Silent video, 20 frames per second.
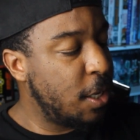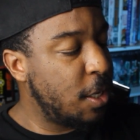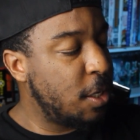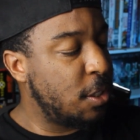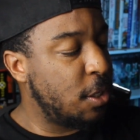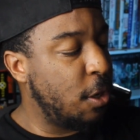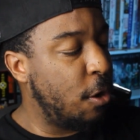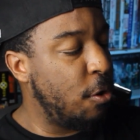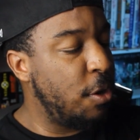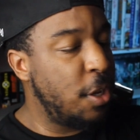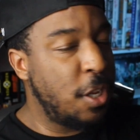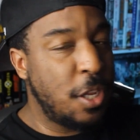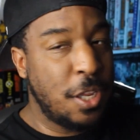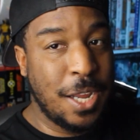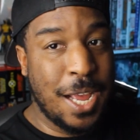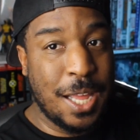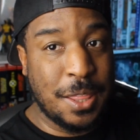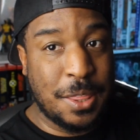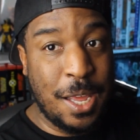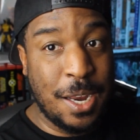So you
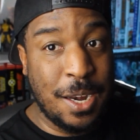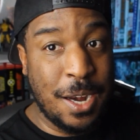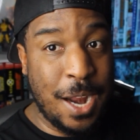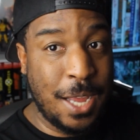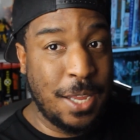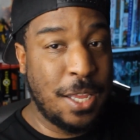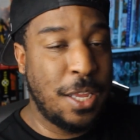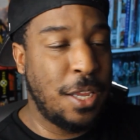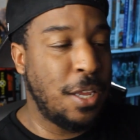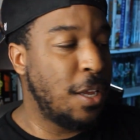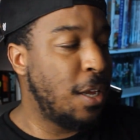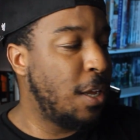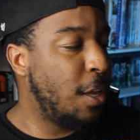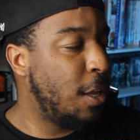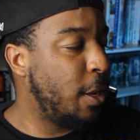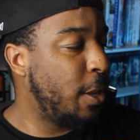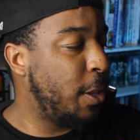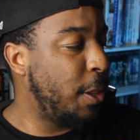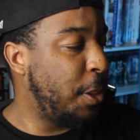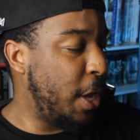got that Nike
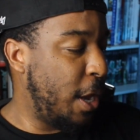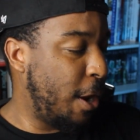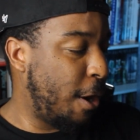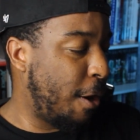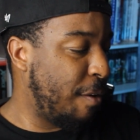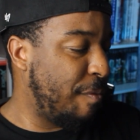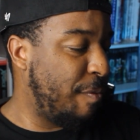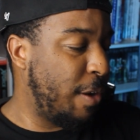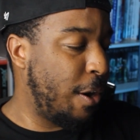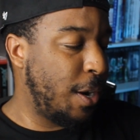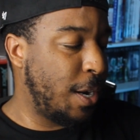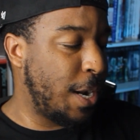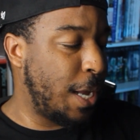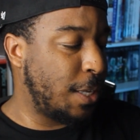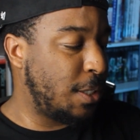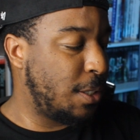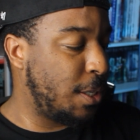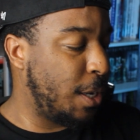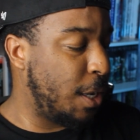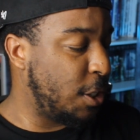there. Very
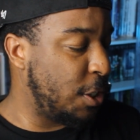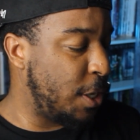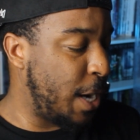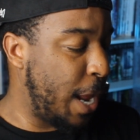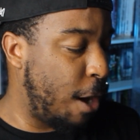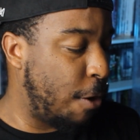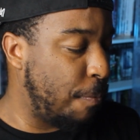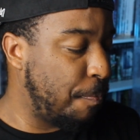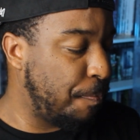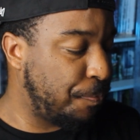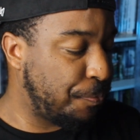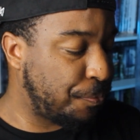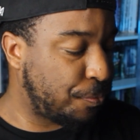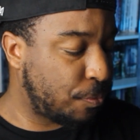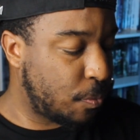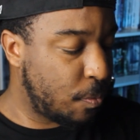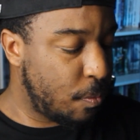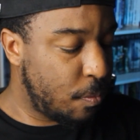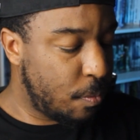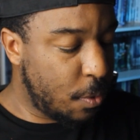nice touch. Now,
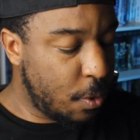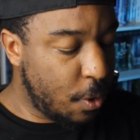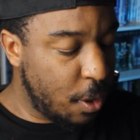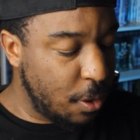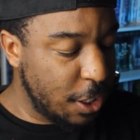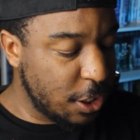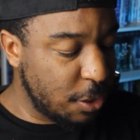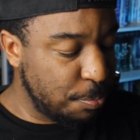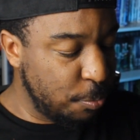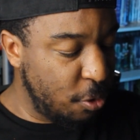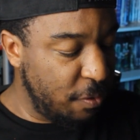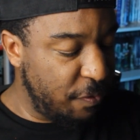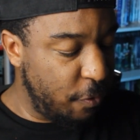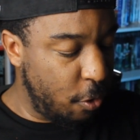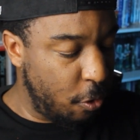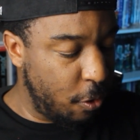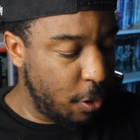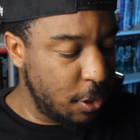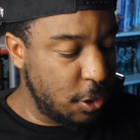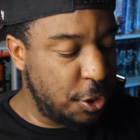let's move
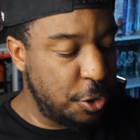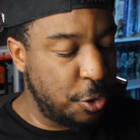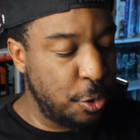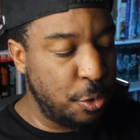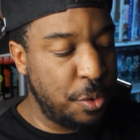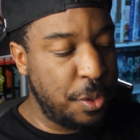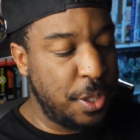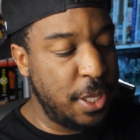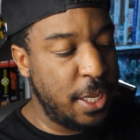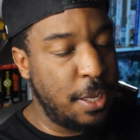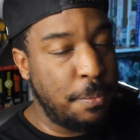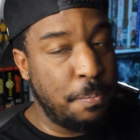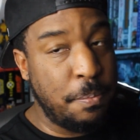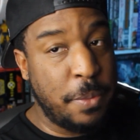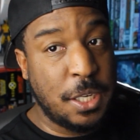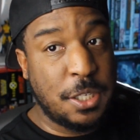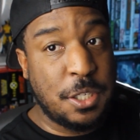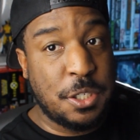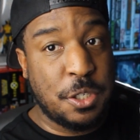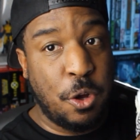on to the
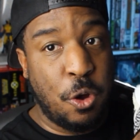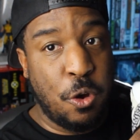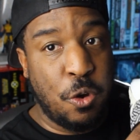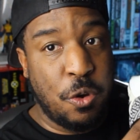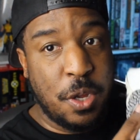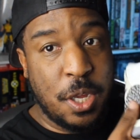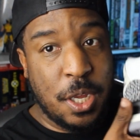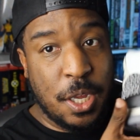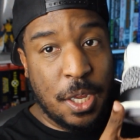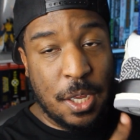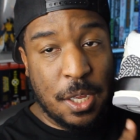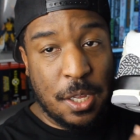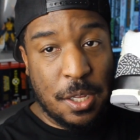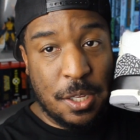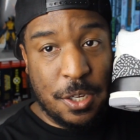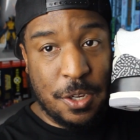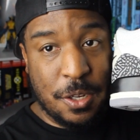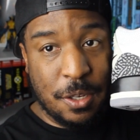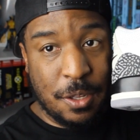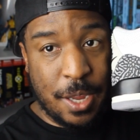midsole
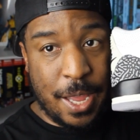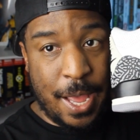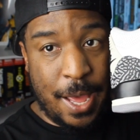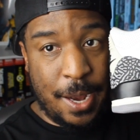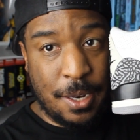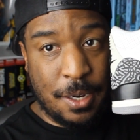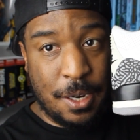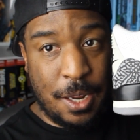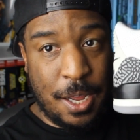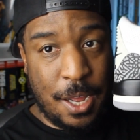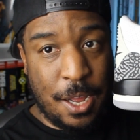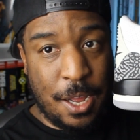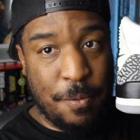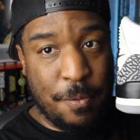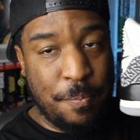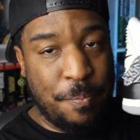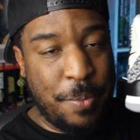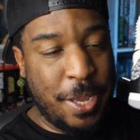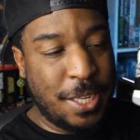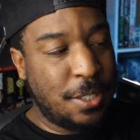and look at it.
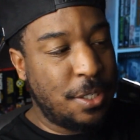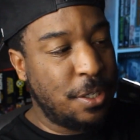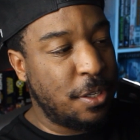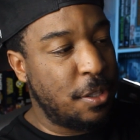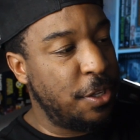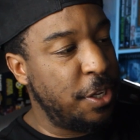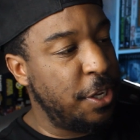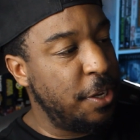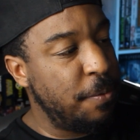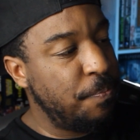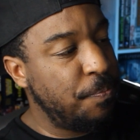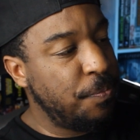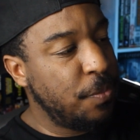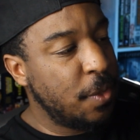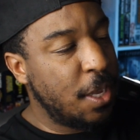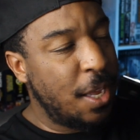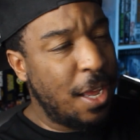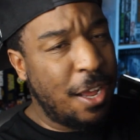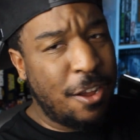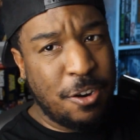Basically,
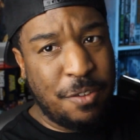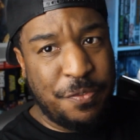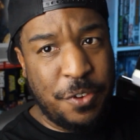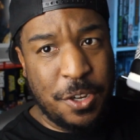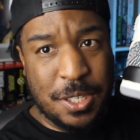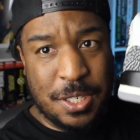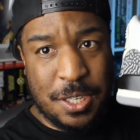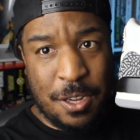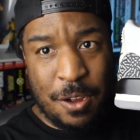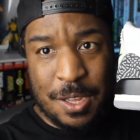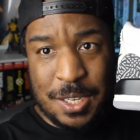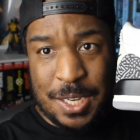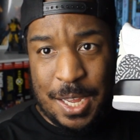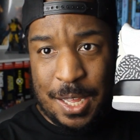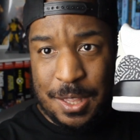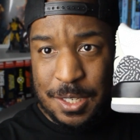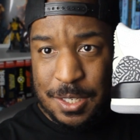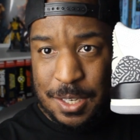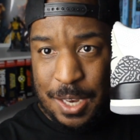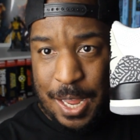I don't know if you can tell because I
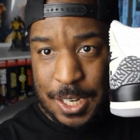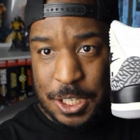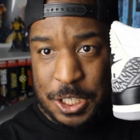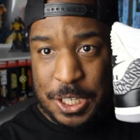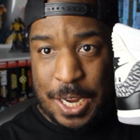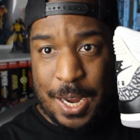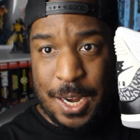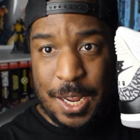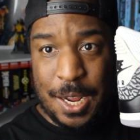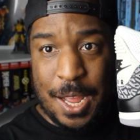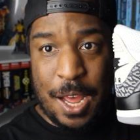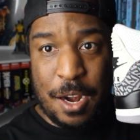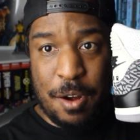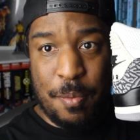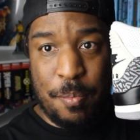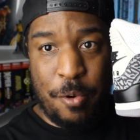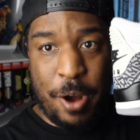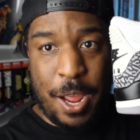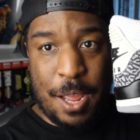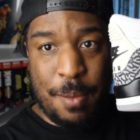got this light shining kind
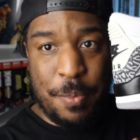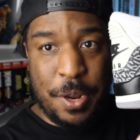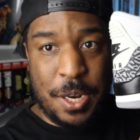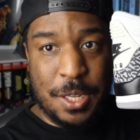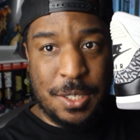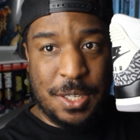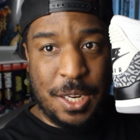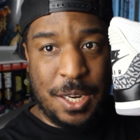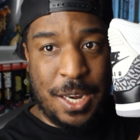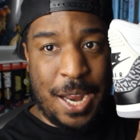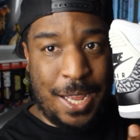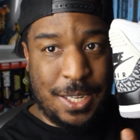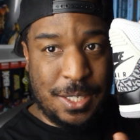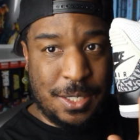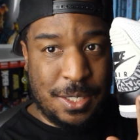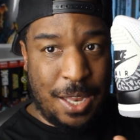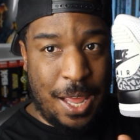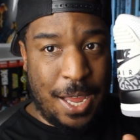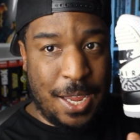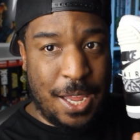of bright, but it's a
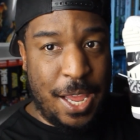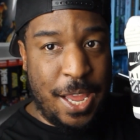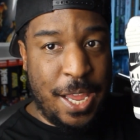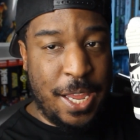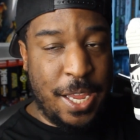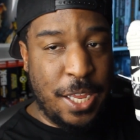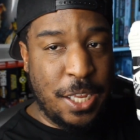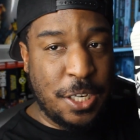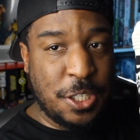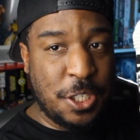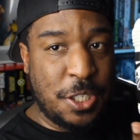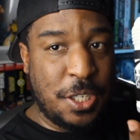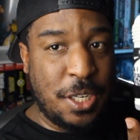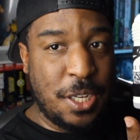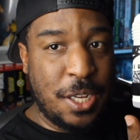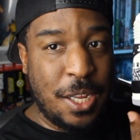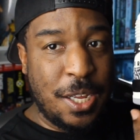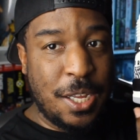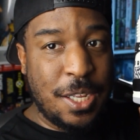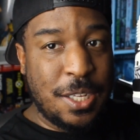nice like aged
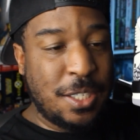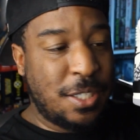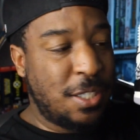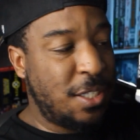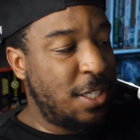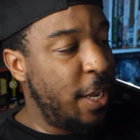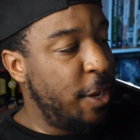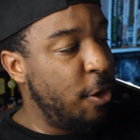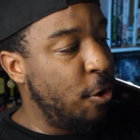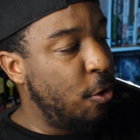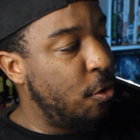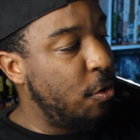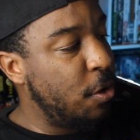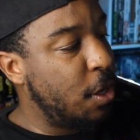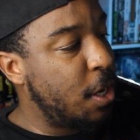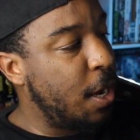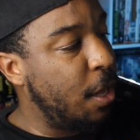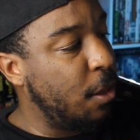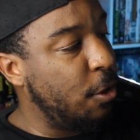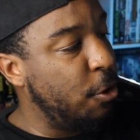sail
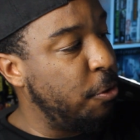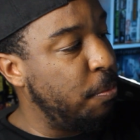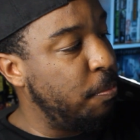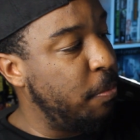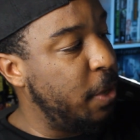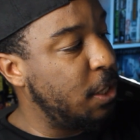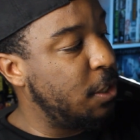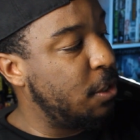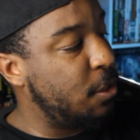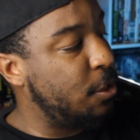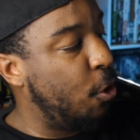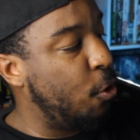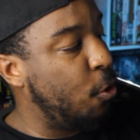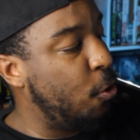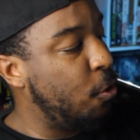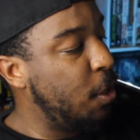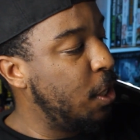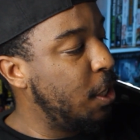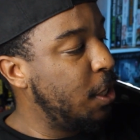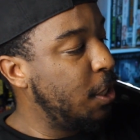colored
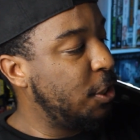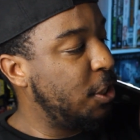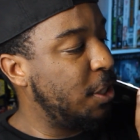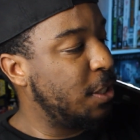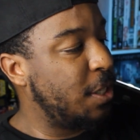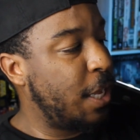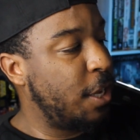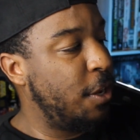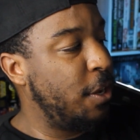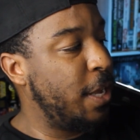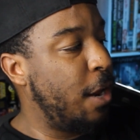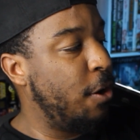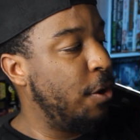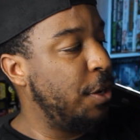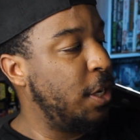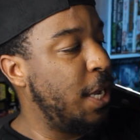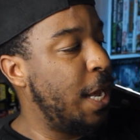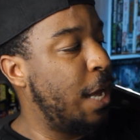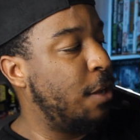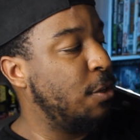midsole, just like you got on
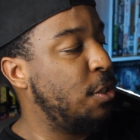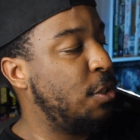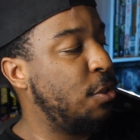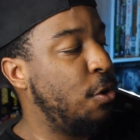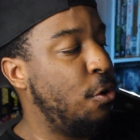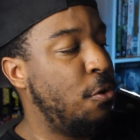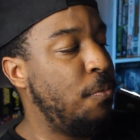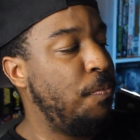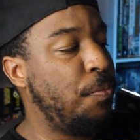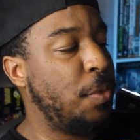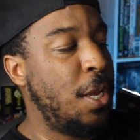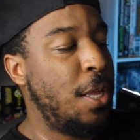the outsole.